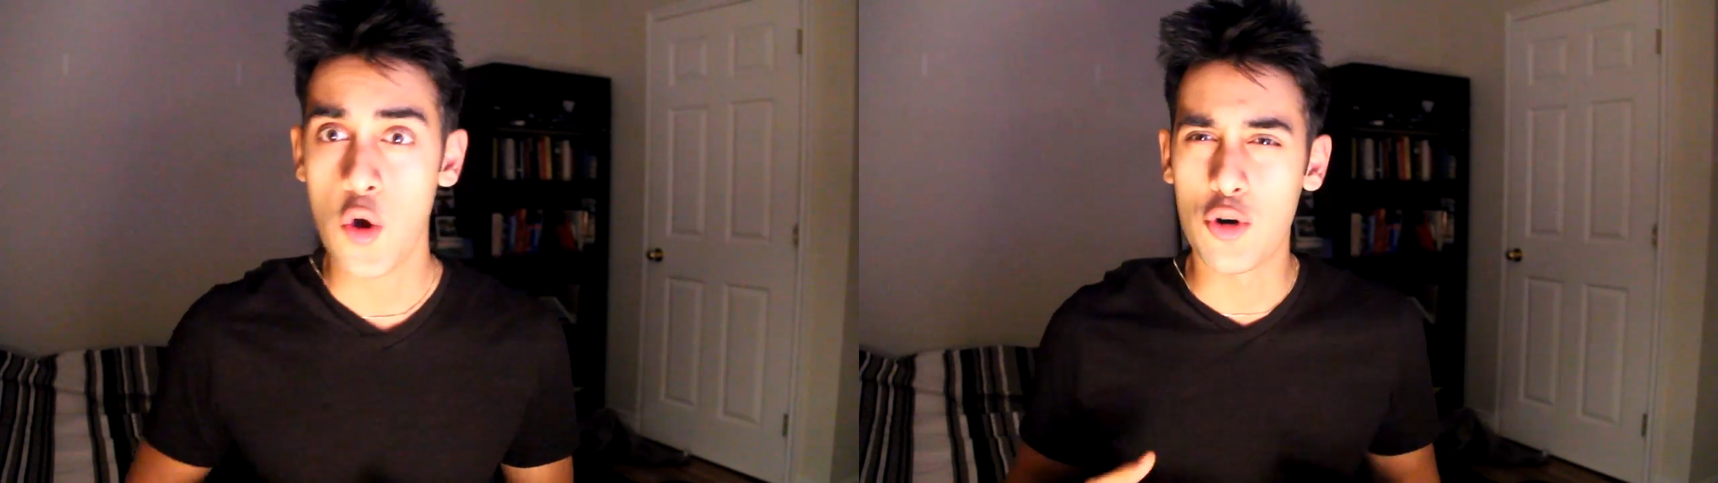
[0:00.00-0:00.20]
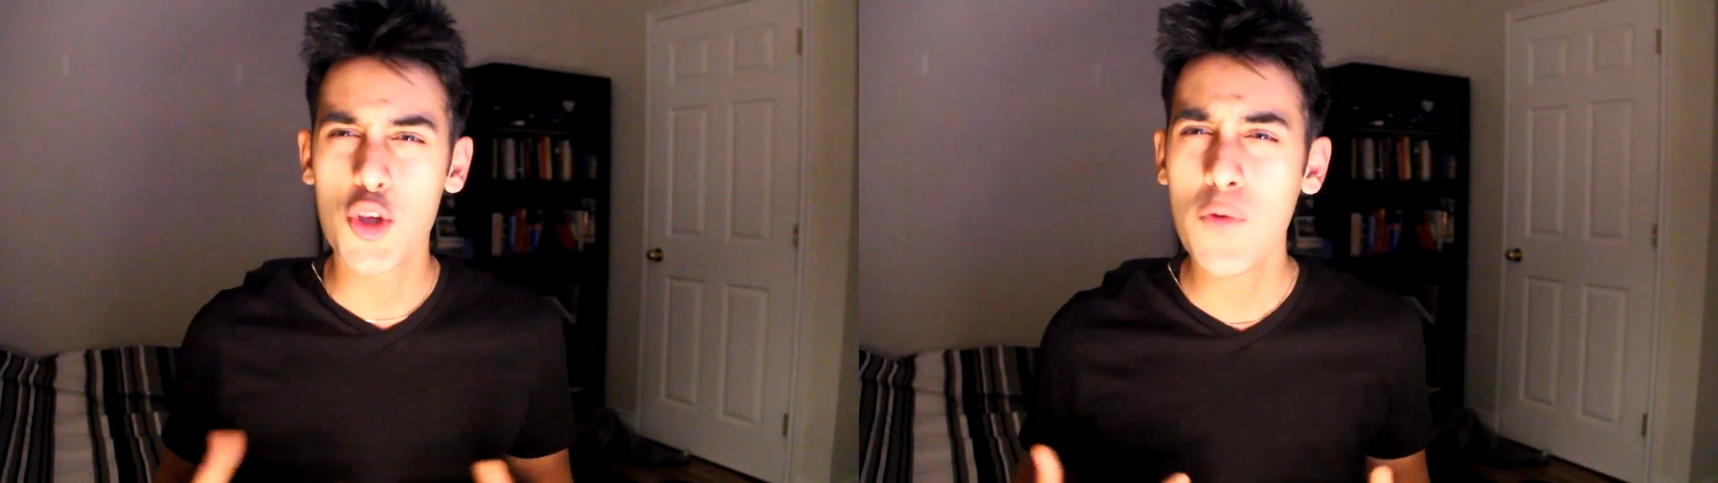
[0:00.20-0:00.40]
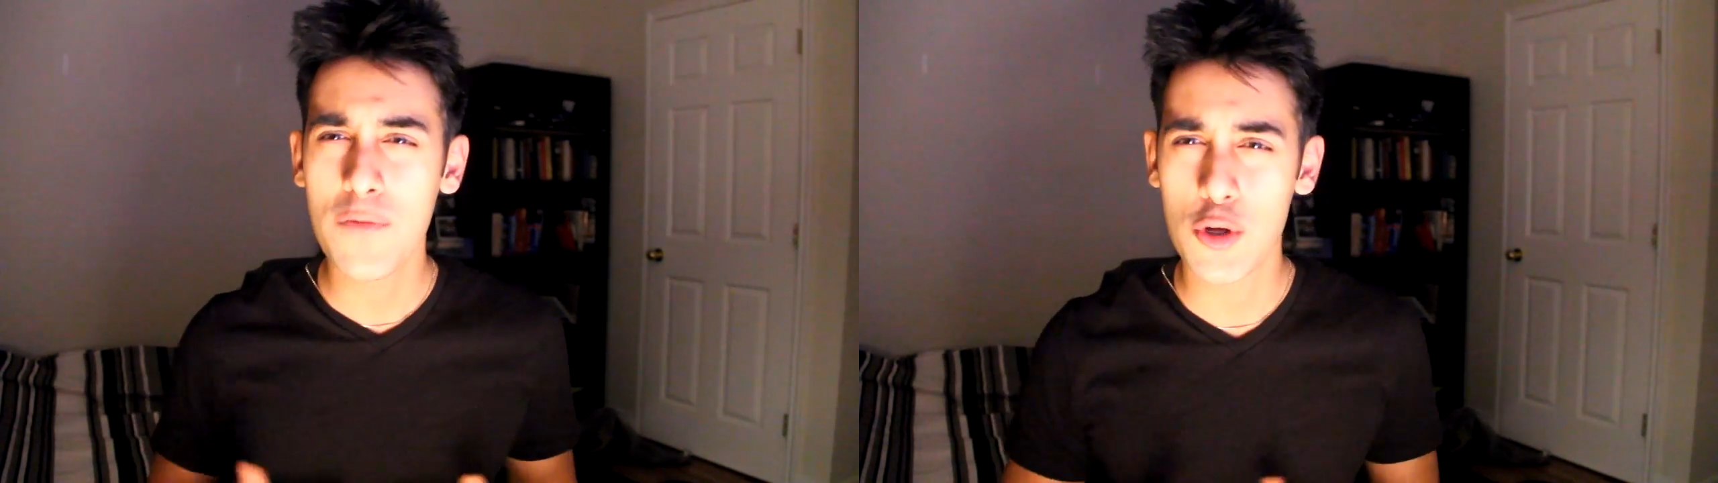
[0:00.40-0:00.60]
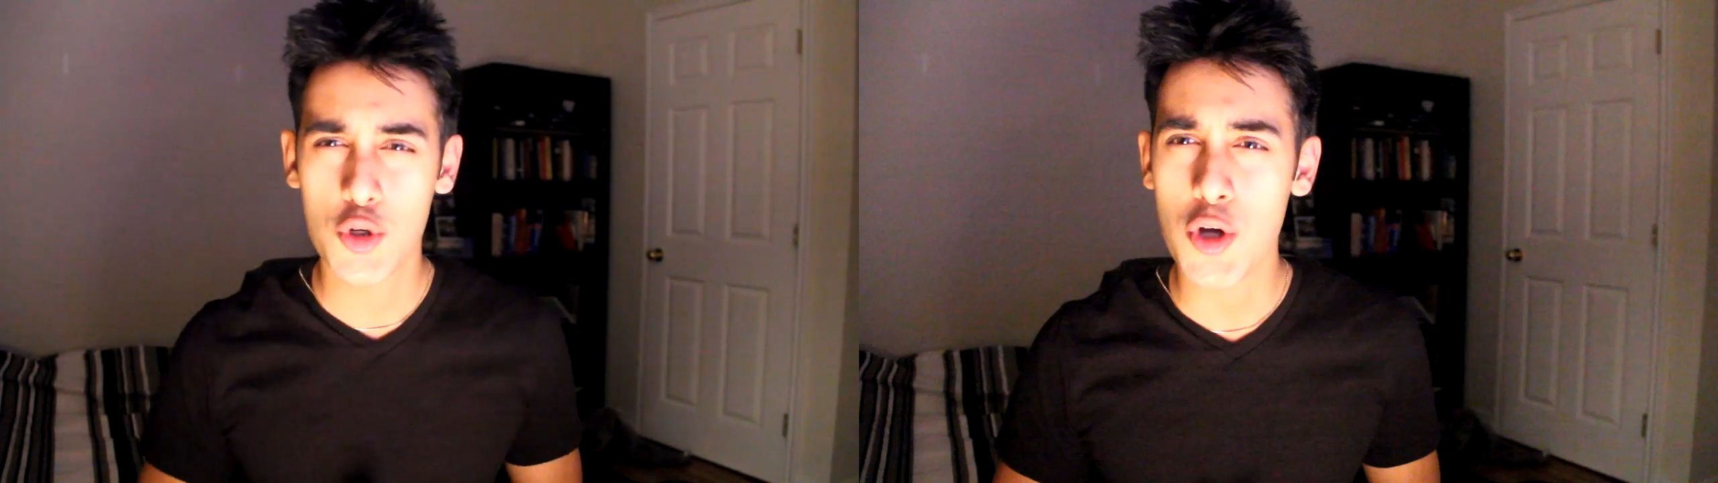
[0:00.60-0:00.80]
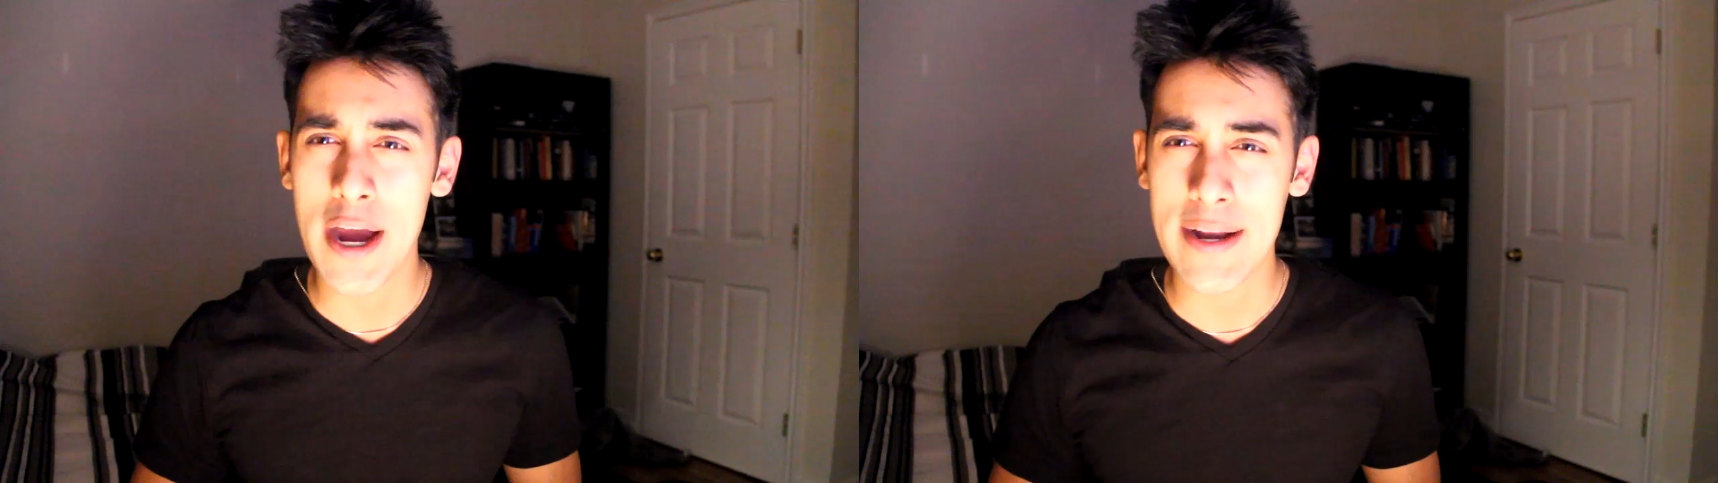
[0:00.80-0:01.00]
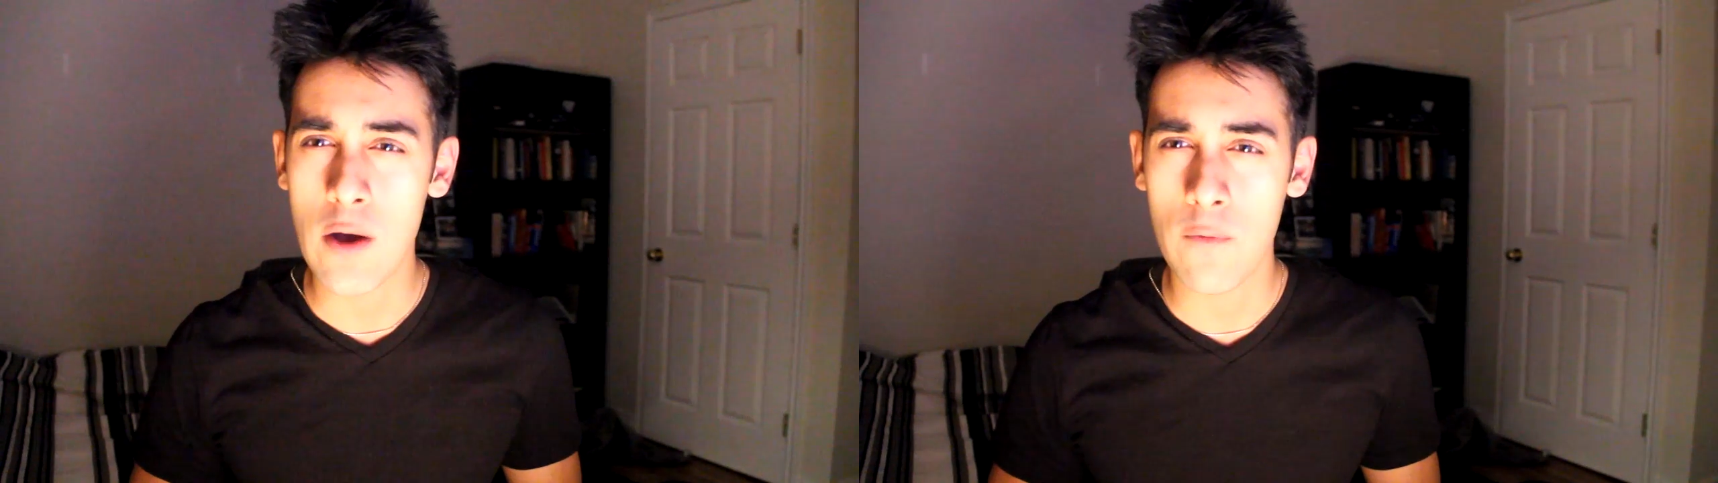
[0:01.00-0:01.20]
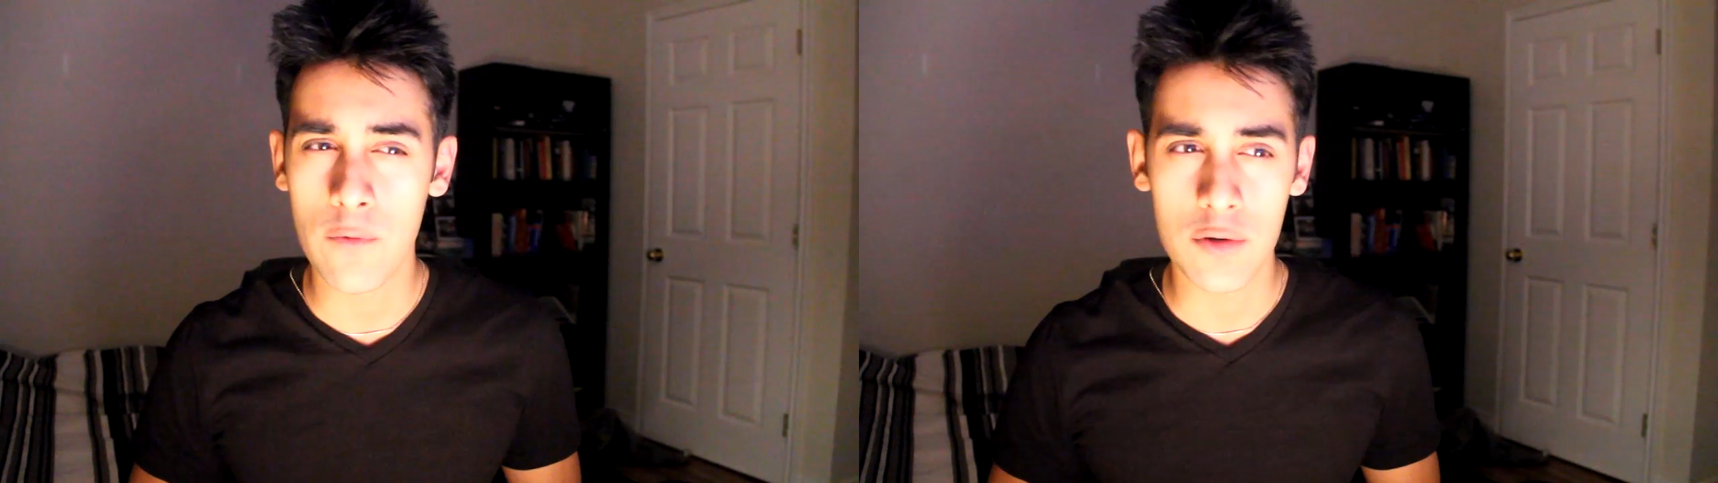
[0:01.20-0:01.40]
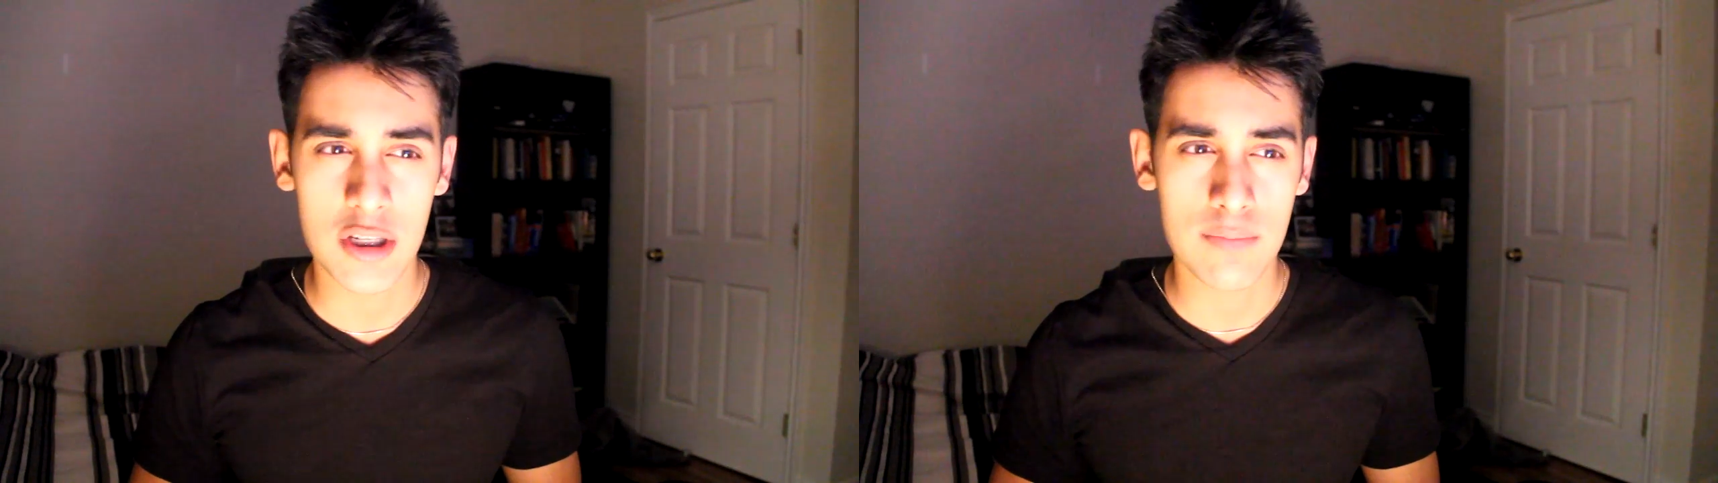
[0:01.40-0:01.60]
or you fear trying out
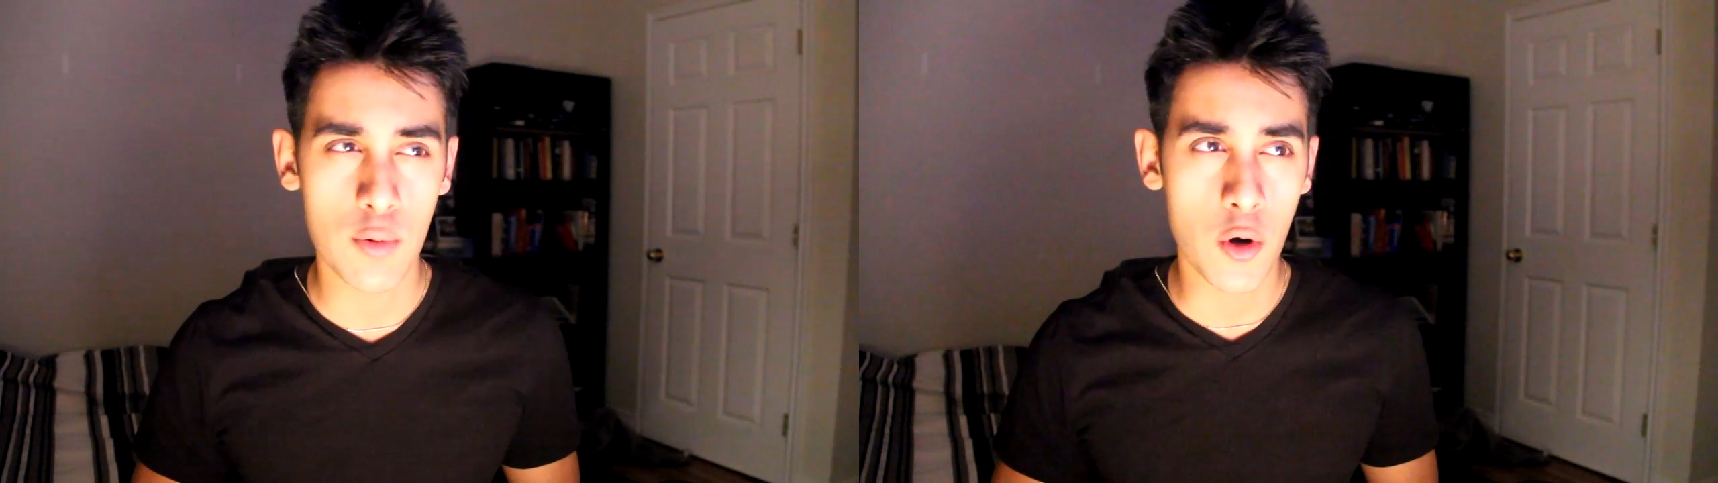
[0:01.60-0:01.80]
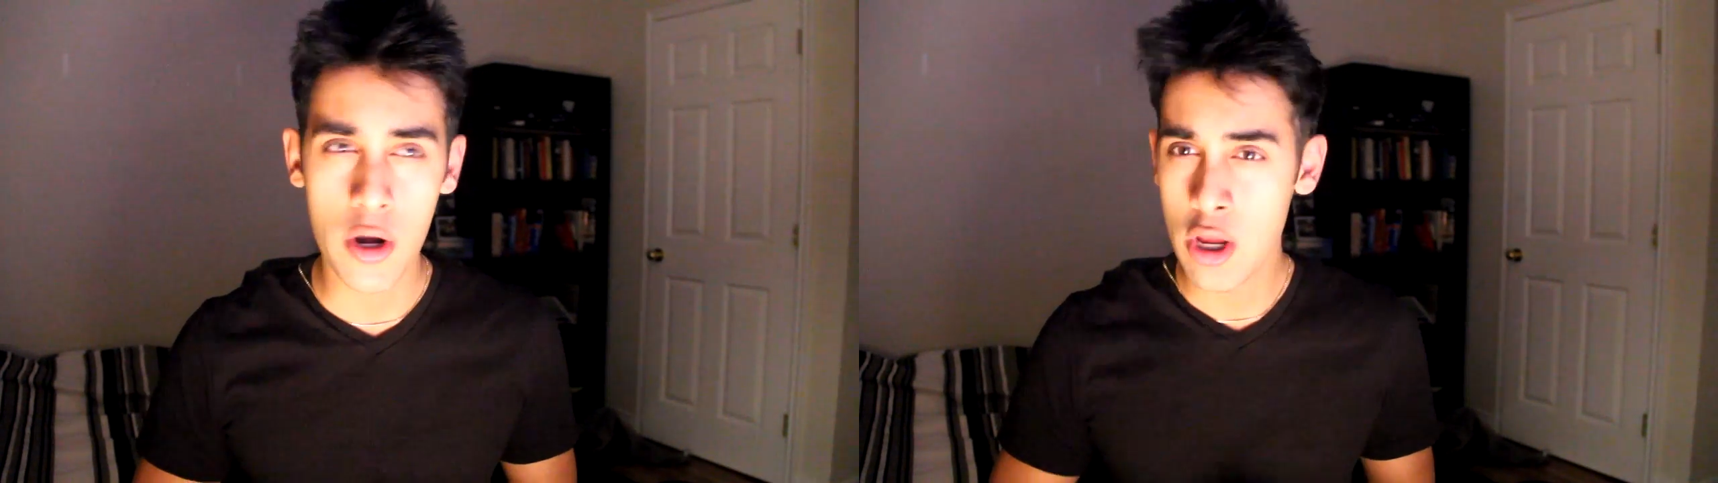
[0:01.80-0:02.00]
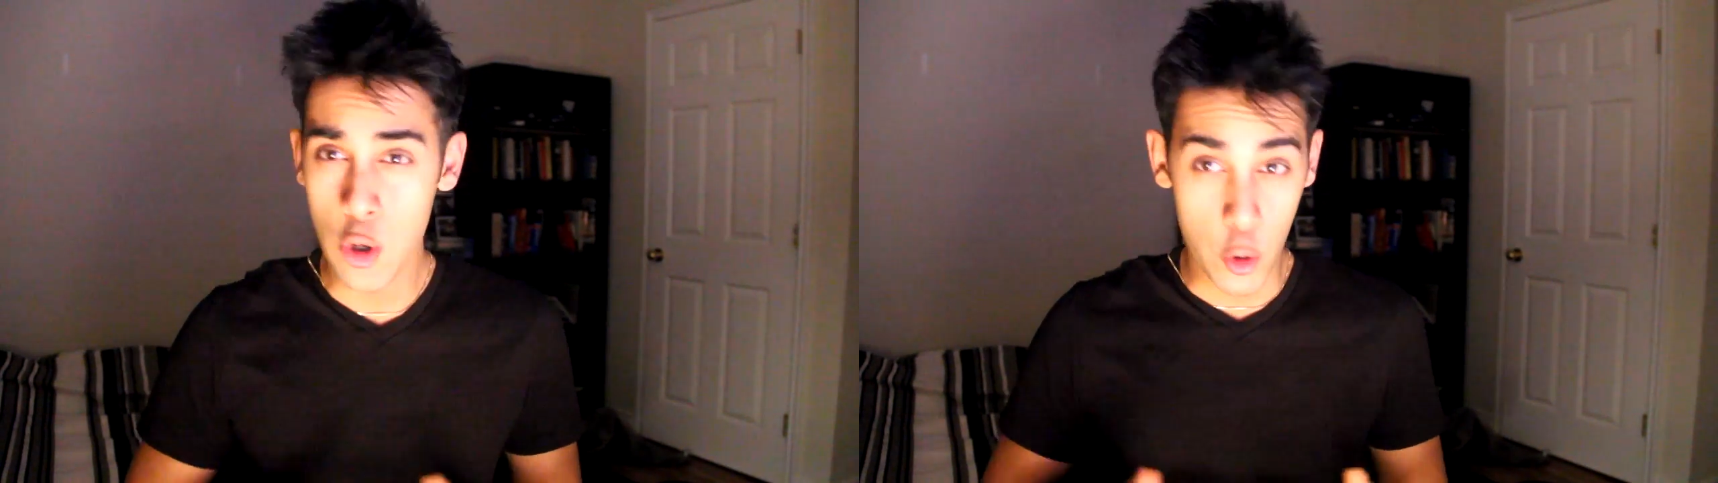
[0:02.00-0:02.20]
for a sport,